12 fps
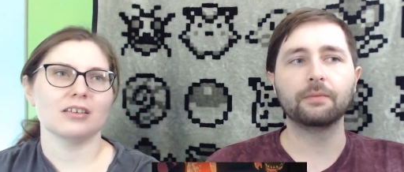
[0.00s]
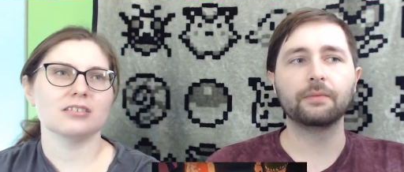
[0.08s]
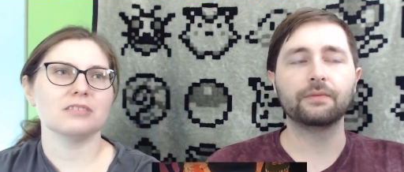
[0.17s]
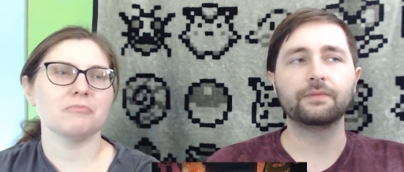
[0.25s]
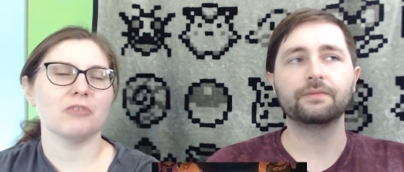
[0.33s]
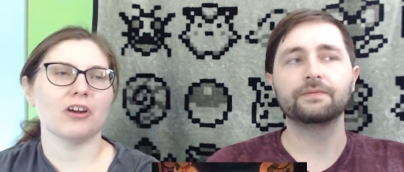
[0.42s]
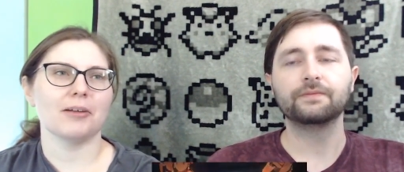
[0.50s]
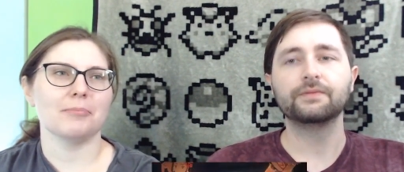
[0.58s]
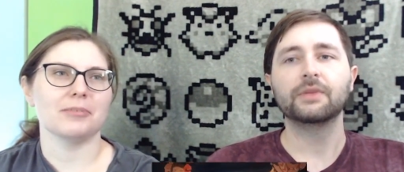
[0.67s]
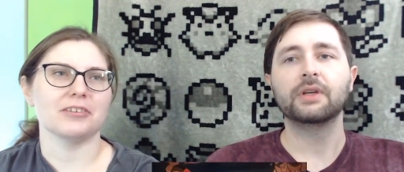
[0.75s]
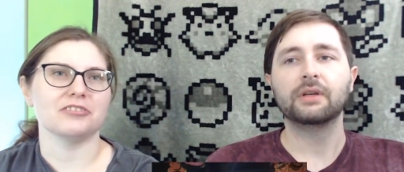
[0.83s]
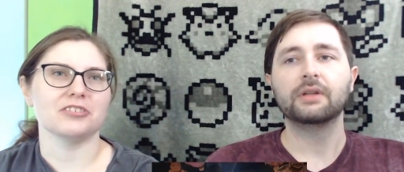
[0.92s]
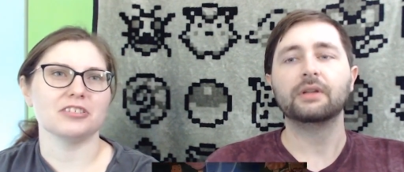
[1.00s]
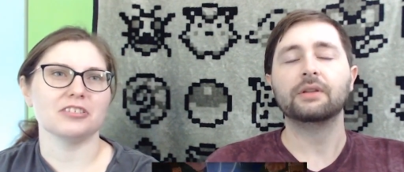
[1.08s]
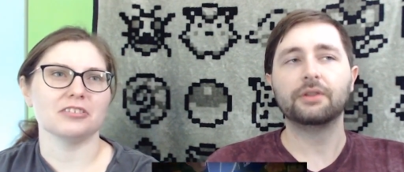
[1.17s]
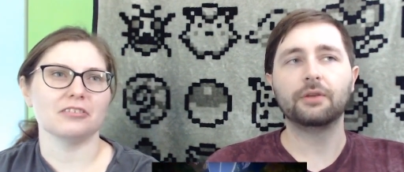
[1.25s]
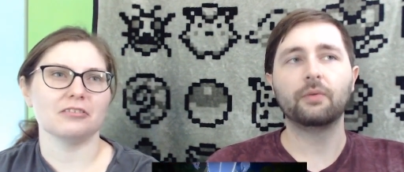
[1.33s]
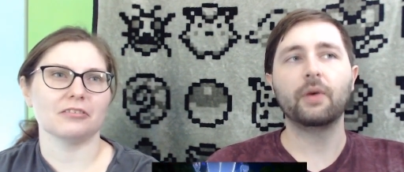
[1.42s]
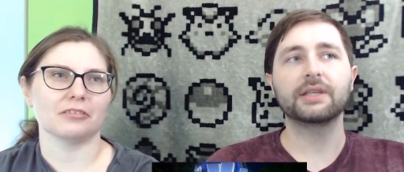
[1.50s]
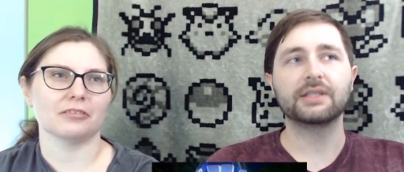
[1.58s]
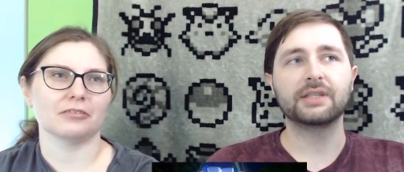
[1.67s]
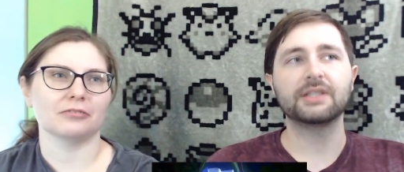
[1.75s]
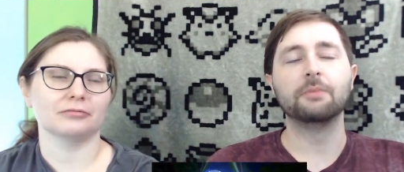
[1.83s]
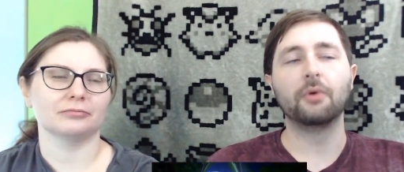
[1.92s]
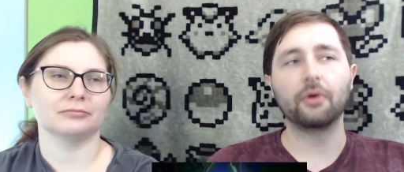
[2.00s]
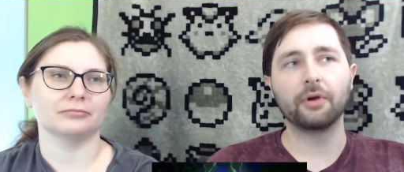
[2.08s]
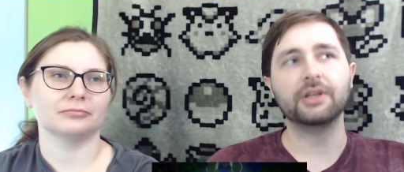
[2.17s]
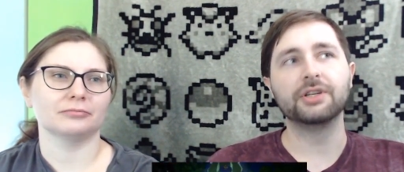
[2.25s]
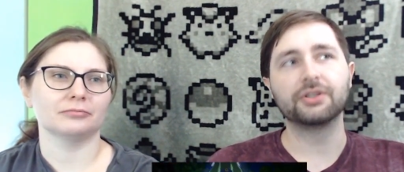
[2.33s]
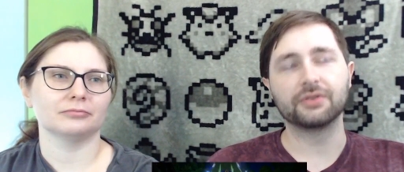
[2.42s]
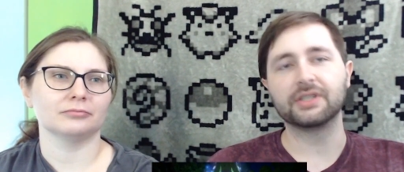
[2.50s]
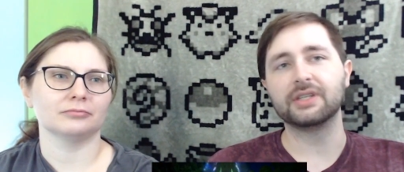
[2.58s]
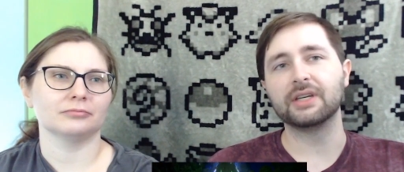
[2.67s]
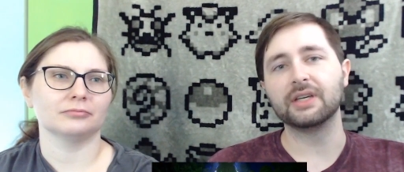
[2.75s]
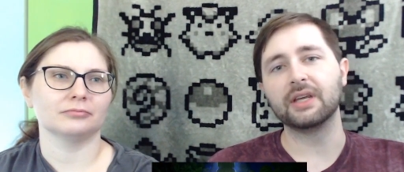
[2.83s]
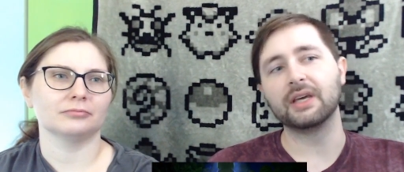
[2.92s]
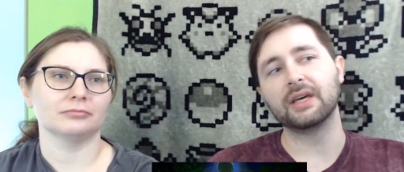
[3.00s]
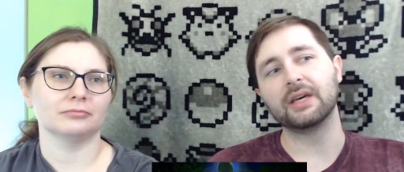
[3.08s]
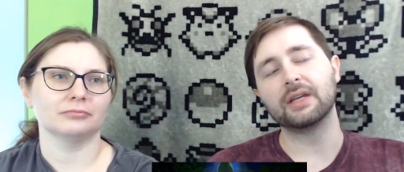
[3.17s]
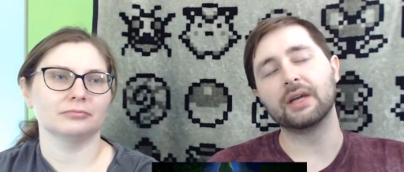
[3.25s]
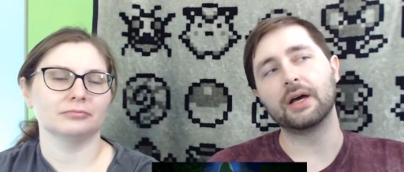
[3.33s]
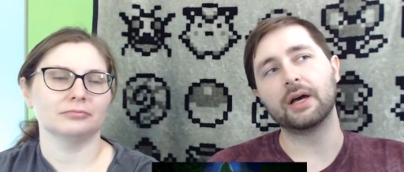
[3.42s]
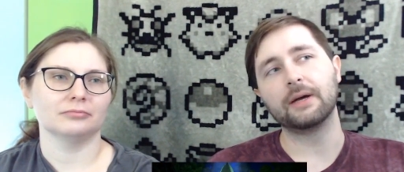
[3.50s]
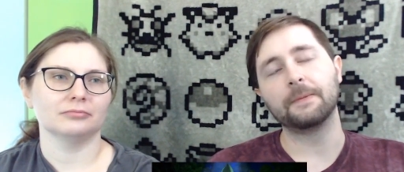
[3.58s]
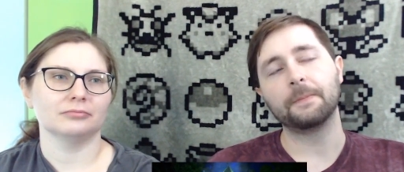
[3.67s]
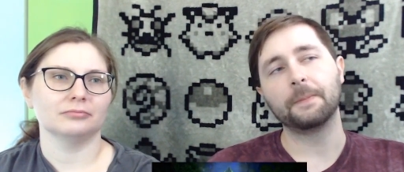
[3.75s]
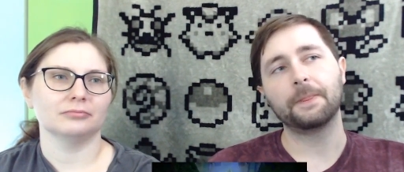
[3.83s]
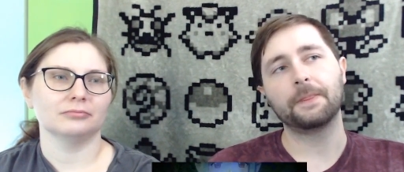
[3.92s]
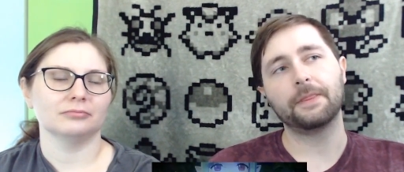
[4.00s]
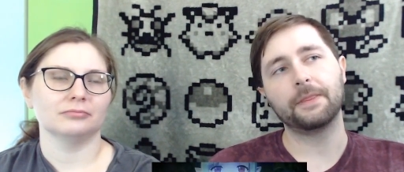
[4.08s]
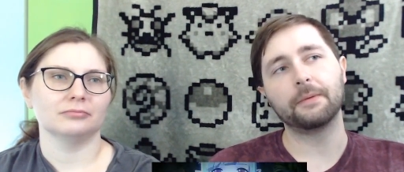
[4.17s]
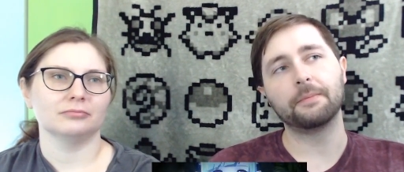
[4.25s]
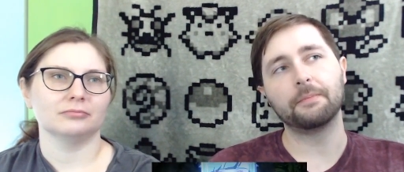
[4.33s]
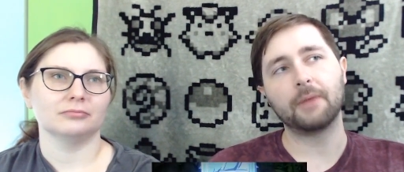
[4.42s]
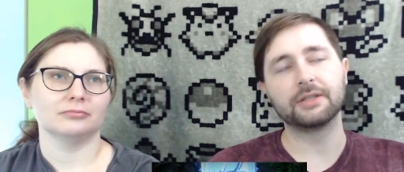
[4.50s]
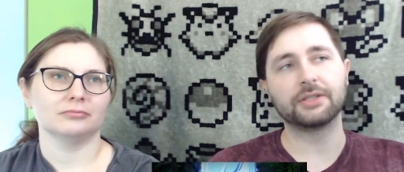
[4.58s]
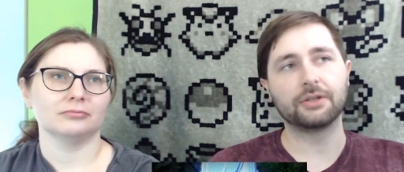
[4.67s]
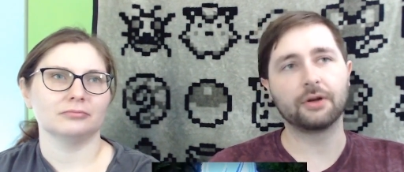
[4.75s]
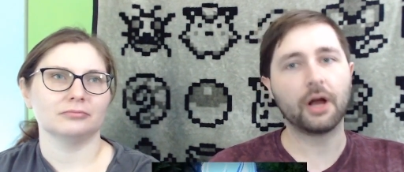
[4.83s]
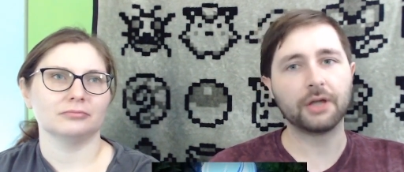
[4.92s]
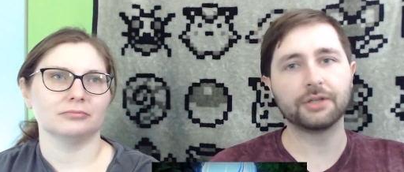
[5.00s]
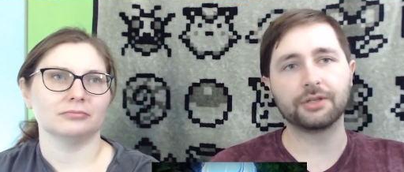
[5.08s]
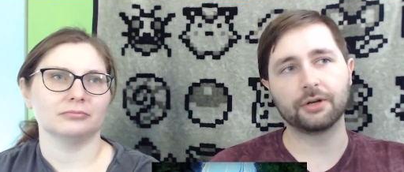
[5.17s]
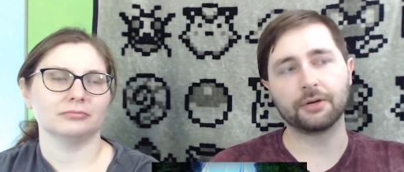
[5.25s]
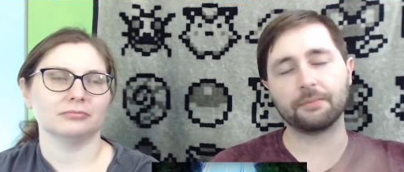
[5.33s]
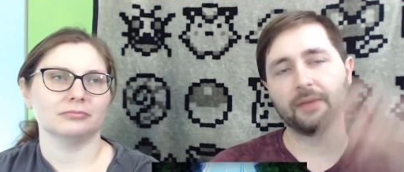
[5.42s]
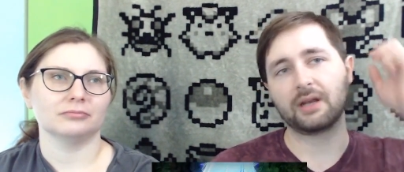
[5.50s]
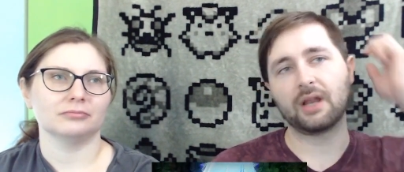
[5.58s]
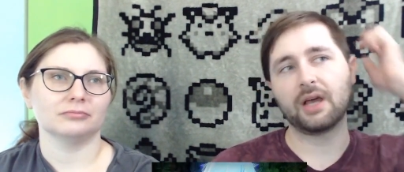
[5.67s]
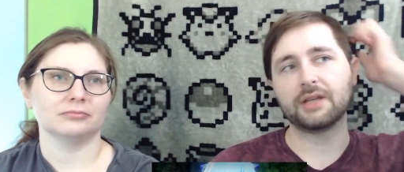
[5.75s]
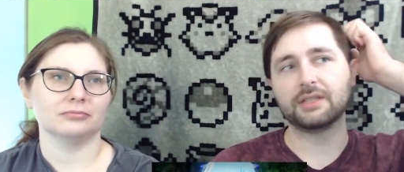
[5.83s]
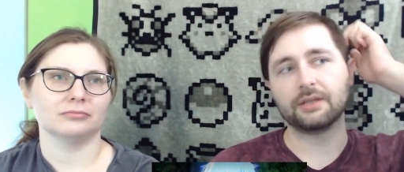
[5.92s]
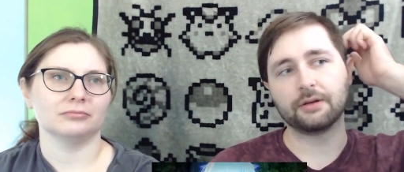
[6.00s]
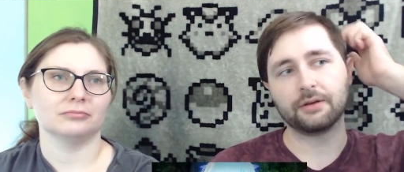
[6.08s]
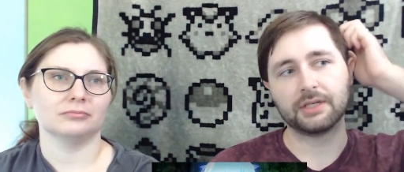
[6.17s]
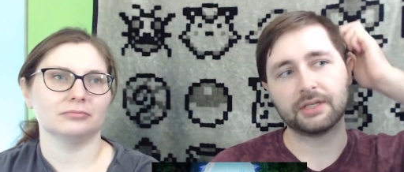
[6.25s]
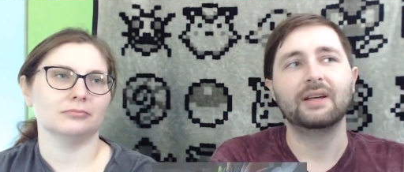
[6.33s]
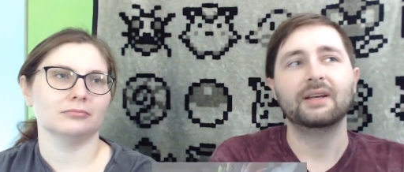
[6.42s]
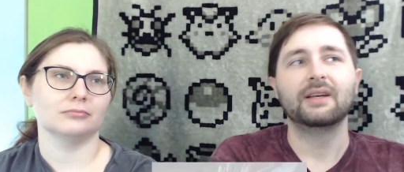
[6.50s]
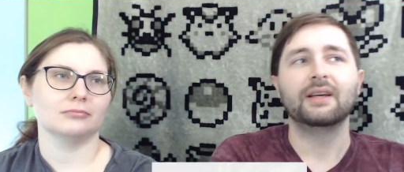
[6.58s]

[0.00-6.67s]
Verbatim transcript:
Speaker 1: it's more RPG, The West is more interested in, the Monster Hunter mainline series.